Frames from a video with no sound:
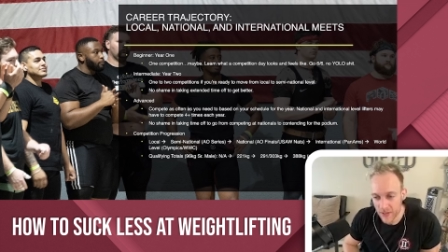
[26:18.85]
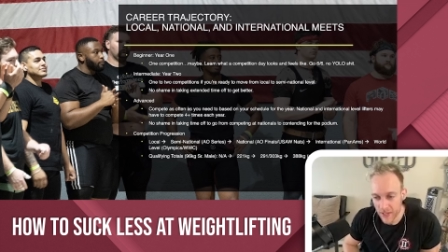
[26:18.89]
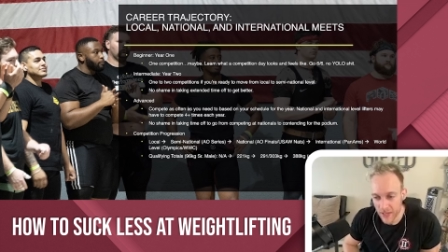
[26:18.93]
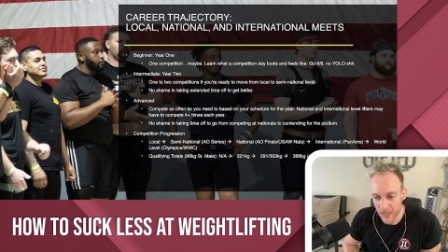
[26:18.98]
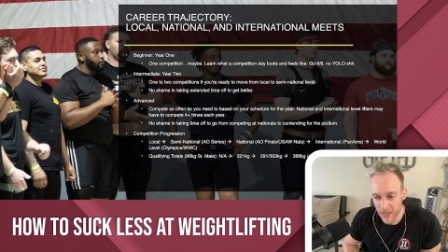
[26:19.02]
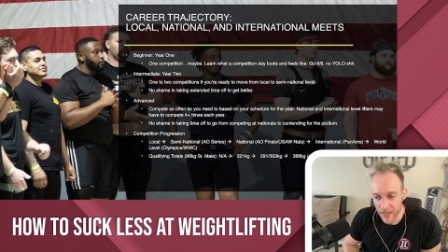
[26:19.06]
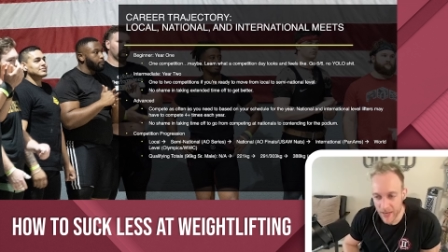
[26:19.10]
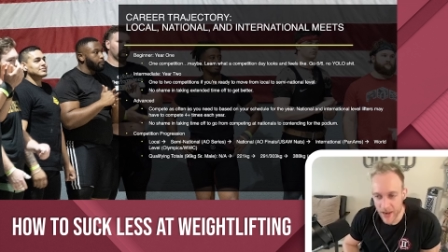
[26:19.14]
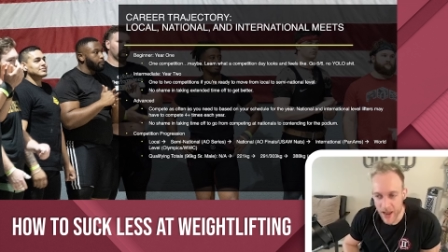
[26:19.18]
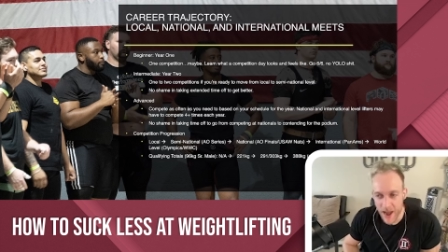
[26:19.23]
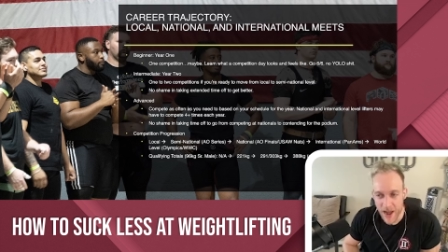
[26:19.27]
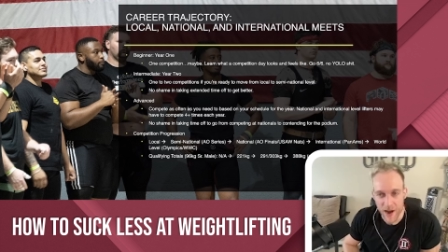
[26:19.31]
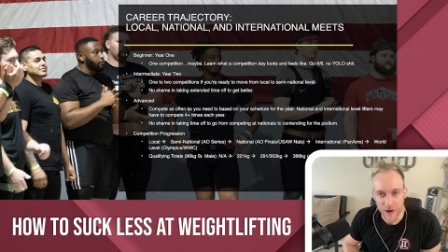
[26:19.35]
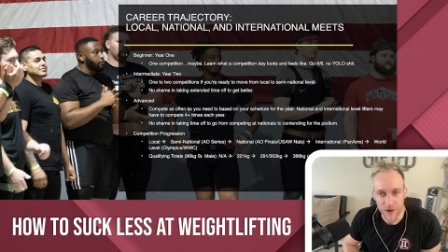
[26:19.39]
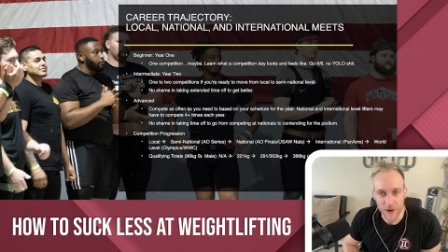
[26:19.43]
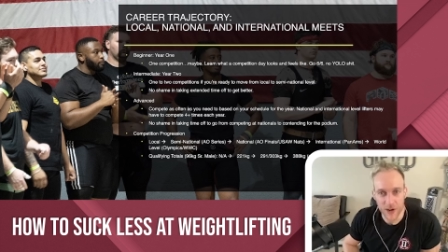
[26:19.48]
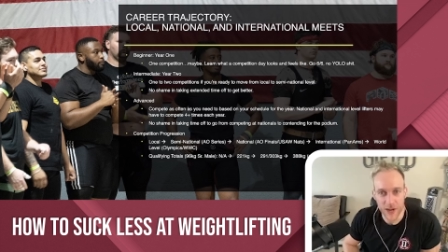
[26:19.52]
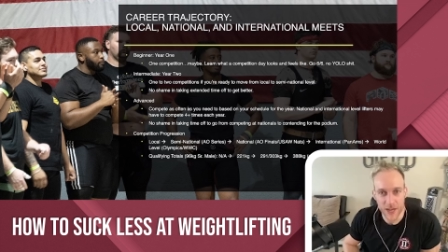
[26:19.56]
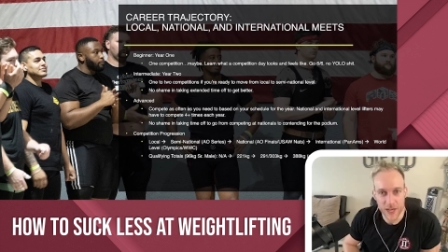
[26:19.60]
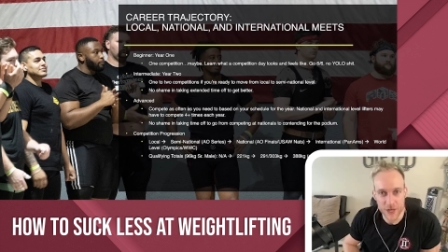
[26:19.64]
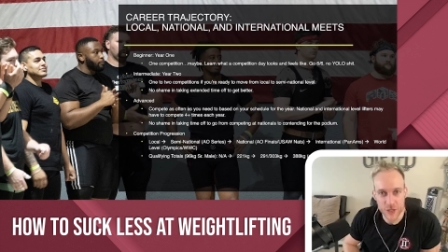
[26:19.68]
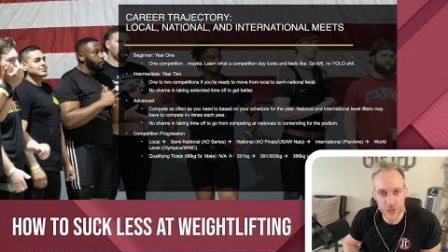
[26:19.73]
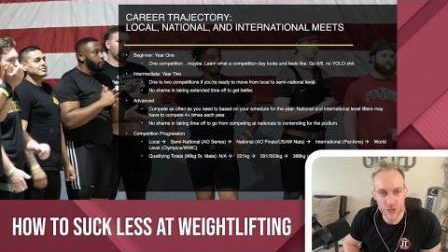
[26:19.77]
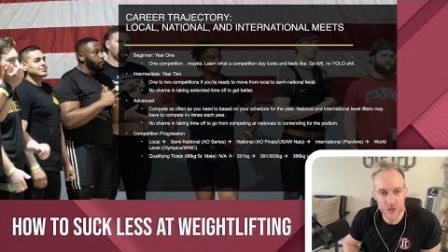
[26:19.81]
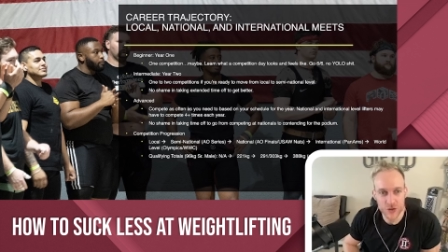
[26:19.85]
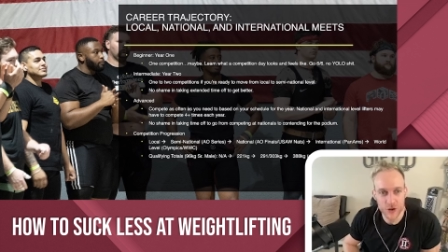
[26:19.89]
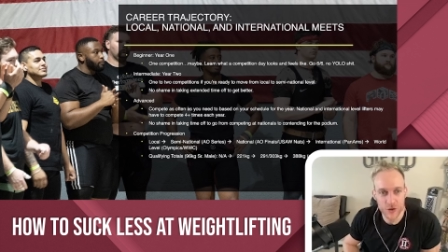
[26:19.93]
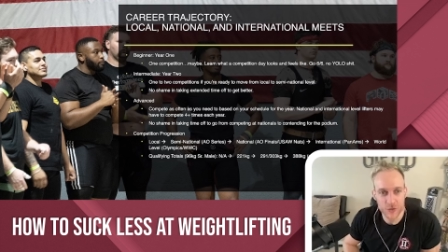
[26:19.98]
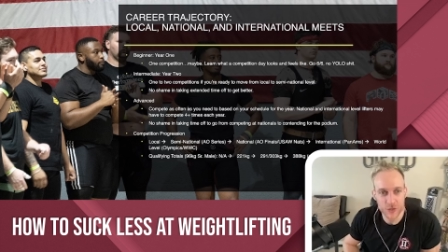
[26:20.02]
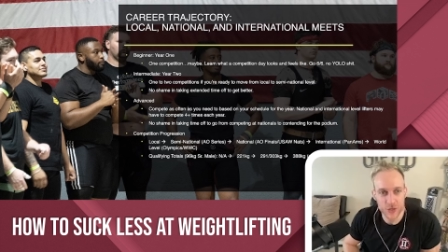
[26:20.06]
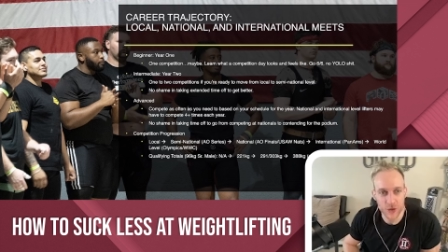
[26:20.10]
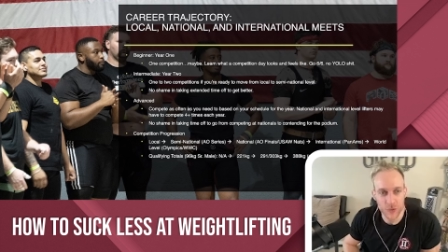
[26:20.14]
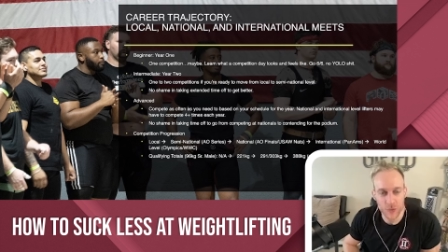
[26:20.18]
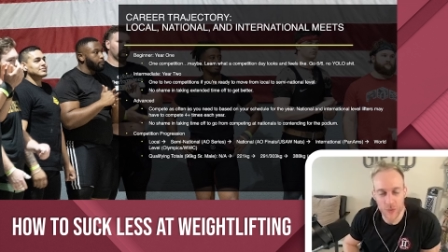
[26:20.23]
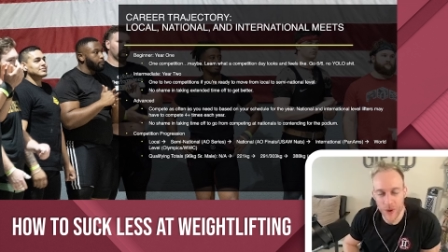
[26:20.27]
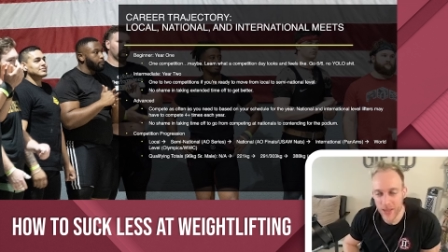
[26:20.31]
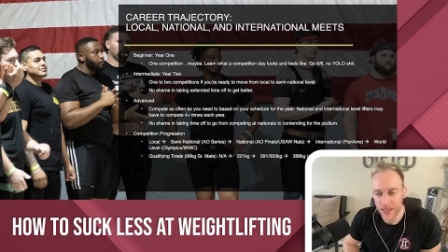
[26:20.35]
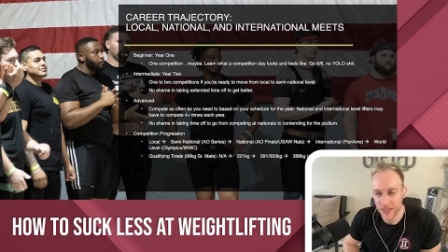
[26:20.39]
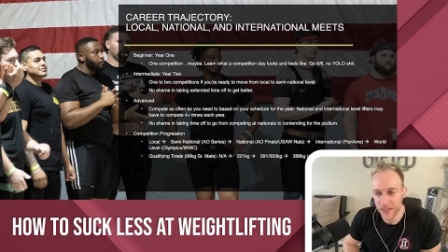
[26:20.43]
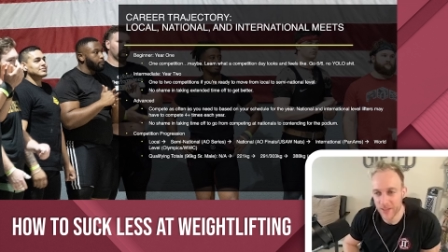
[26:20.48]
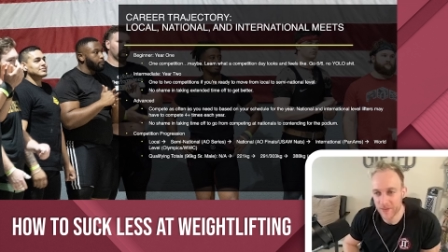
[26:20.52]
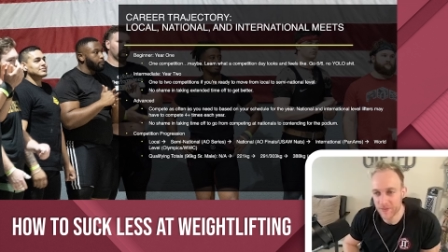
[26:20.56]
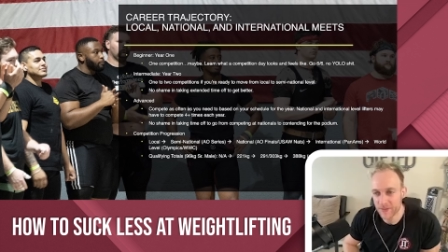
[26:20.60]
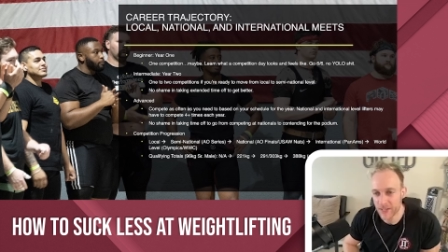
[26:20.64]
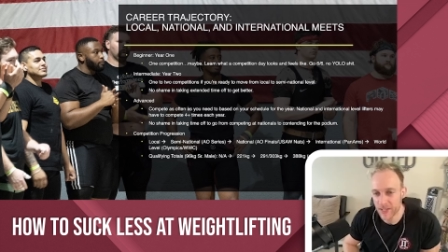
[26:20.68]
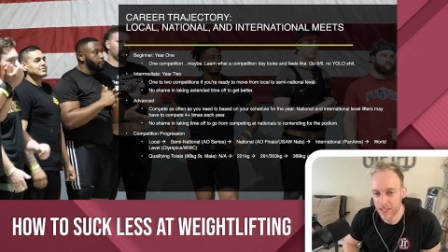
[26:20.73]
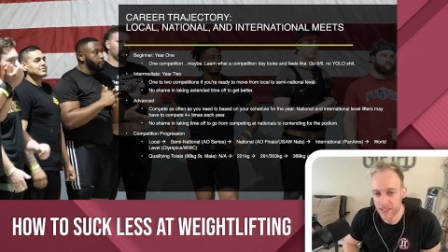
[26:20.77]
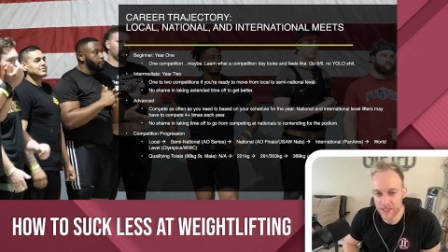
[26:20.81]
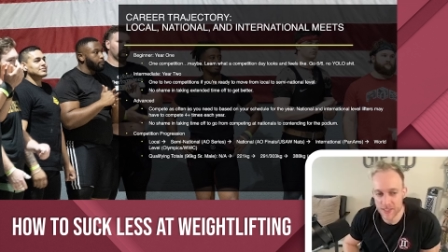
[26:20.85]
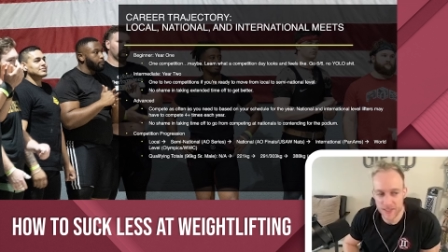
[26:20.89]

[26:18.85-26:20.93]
in our Intro to Weightlifting,